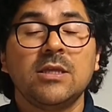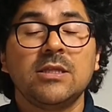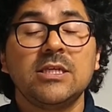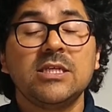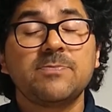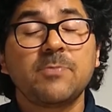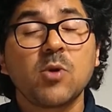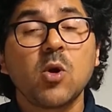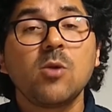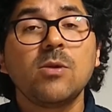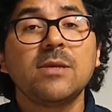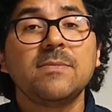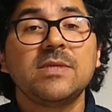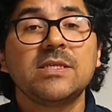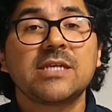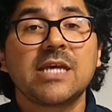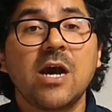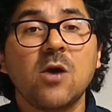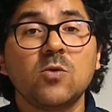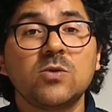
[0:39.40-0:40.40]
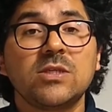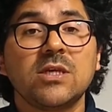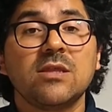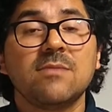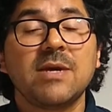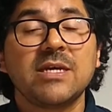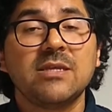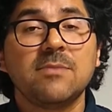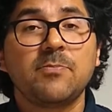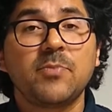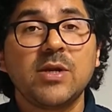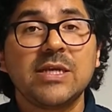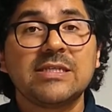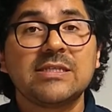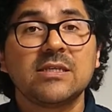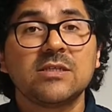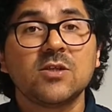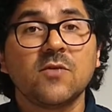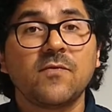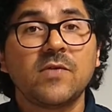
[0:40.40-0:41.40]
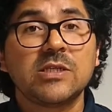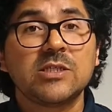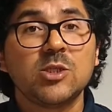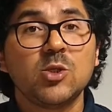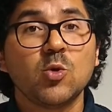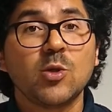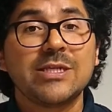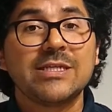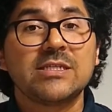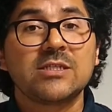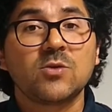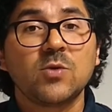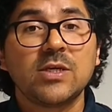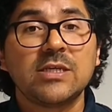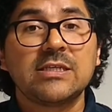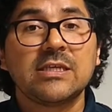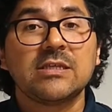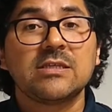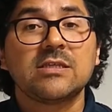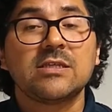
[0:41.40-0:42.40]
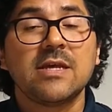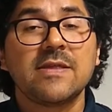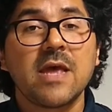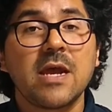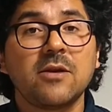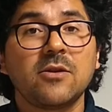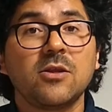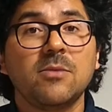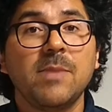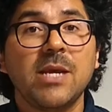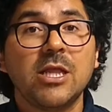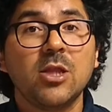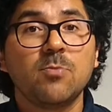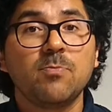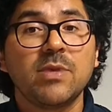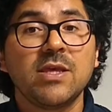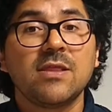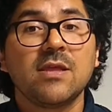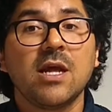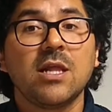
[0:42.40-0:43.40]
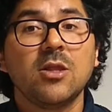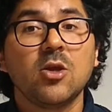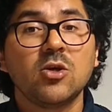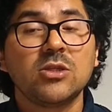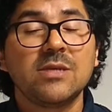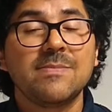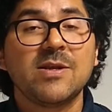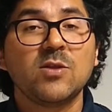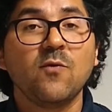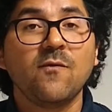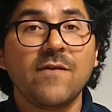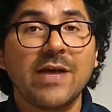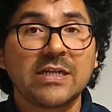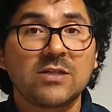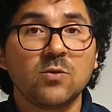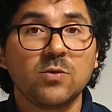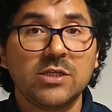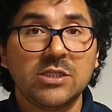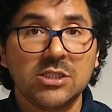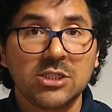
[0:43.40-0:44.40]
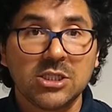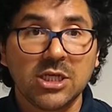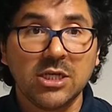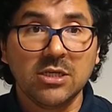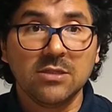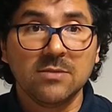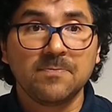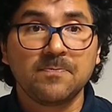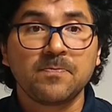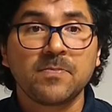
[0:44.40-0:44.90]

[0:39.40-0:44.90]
This problem is caused by the presence of residual stresses that are developed along the manufacturing chain.